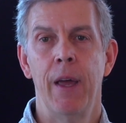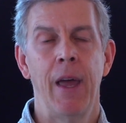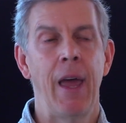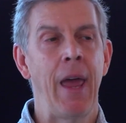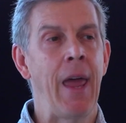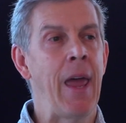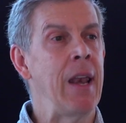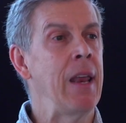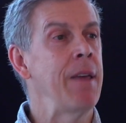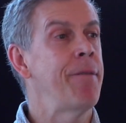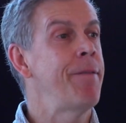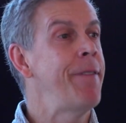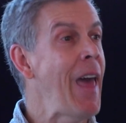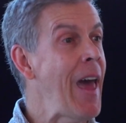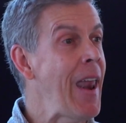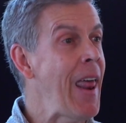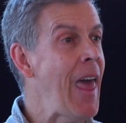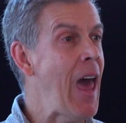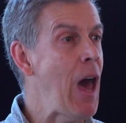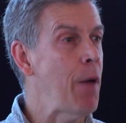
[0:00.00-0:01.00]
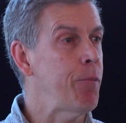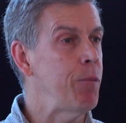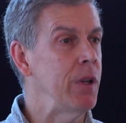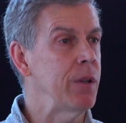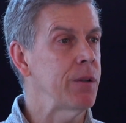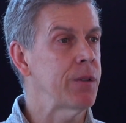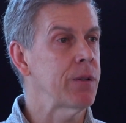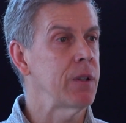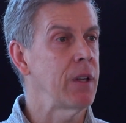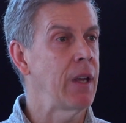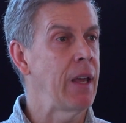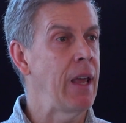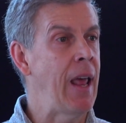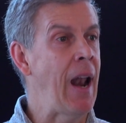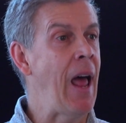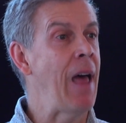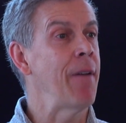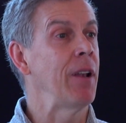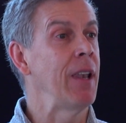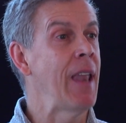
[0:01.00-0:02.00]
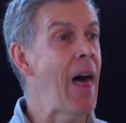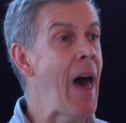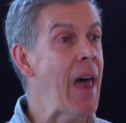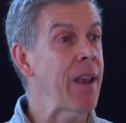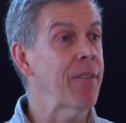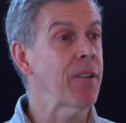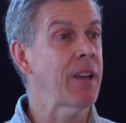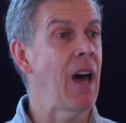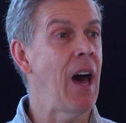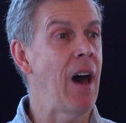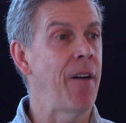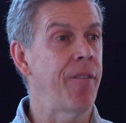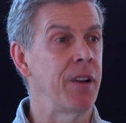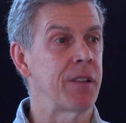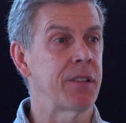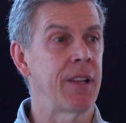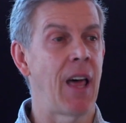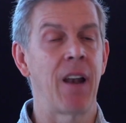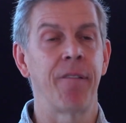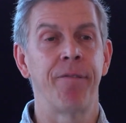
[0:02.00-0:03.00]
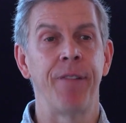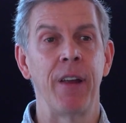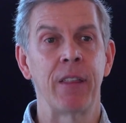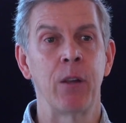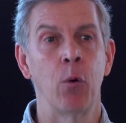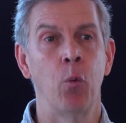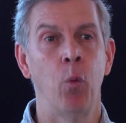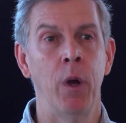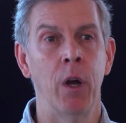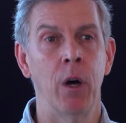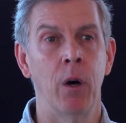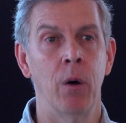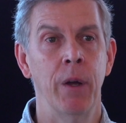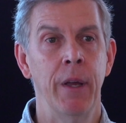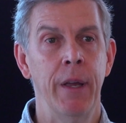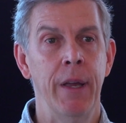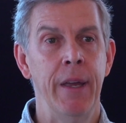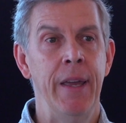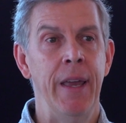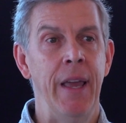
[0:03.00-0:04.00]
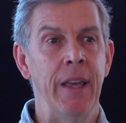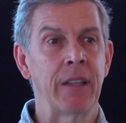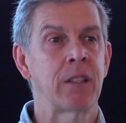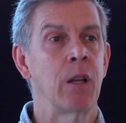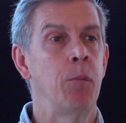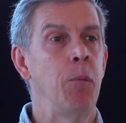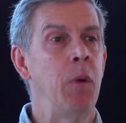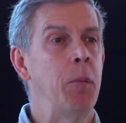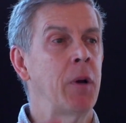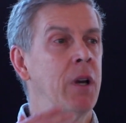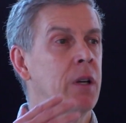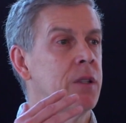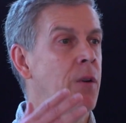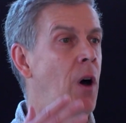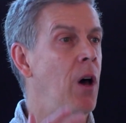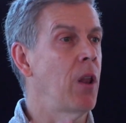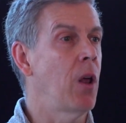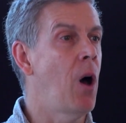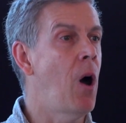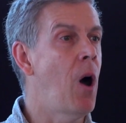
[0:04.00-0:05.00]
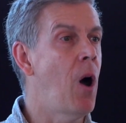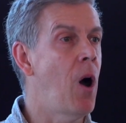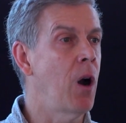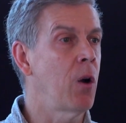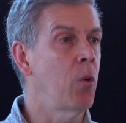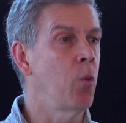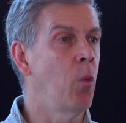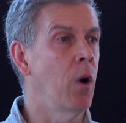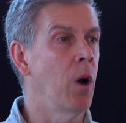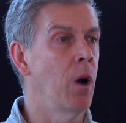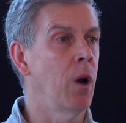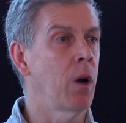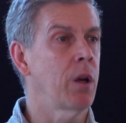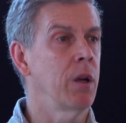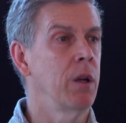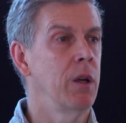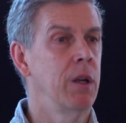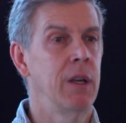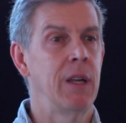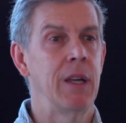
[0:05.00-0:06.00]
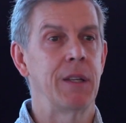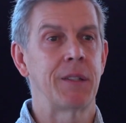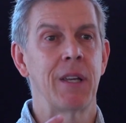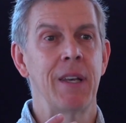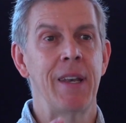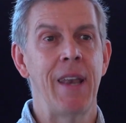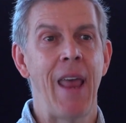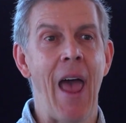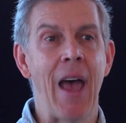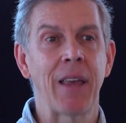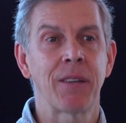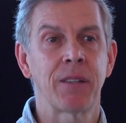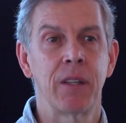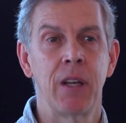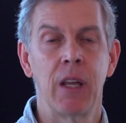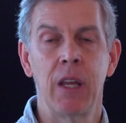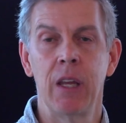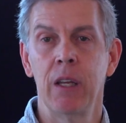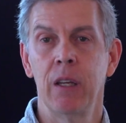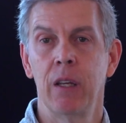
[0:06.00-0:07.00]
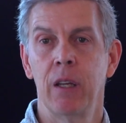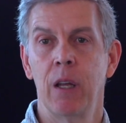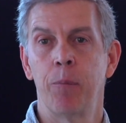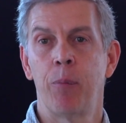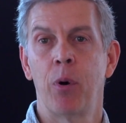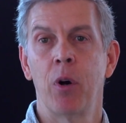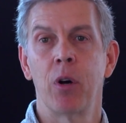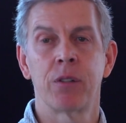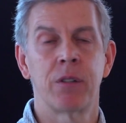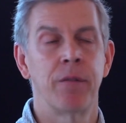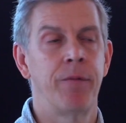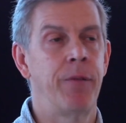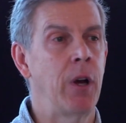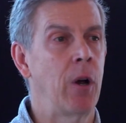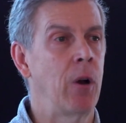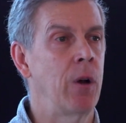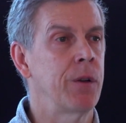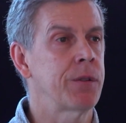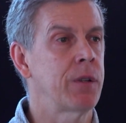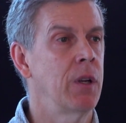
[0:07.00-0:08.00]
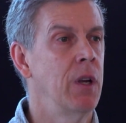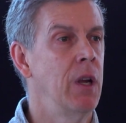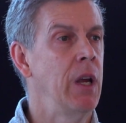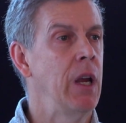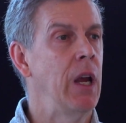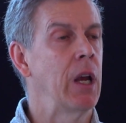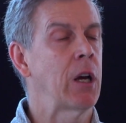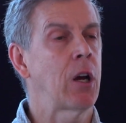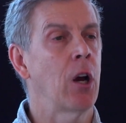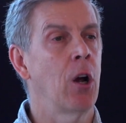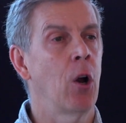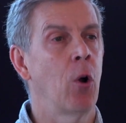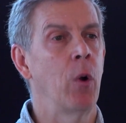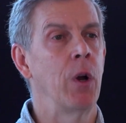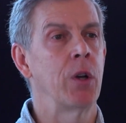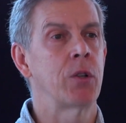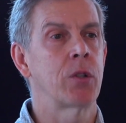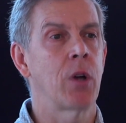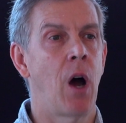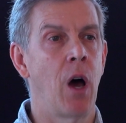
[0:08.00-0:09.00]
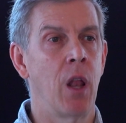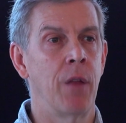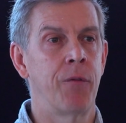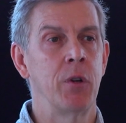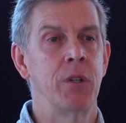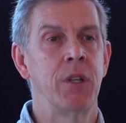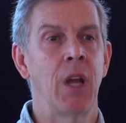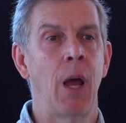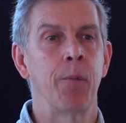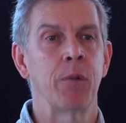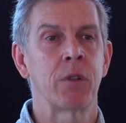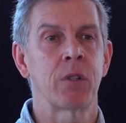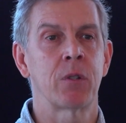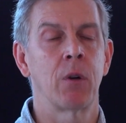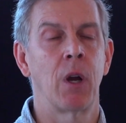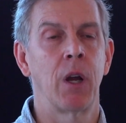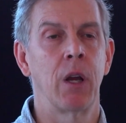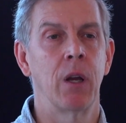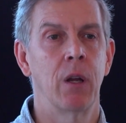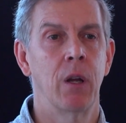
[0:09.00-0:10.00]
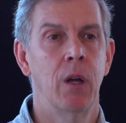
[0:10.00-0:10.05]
And if that happens, and I have a lot of confidence, a lot of faith it will, it's going to be because of all the hard work and tenacity and perseverance and courage all of you demonstrate.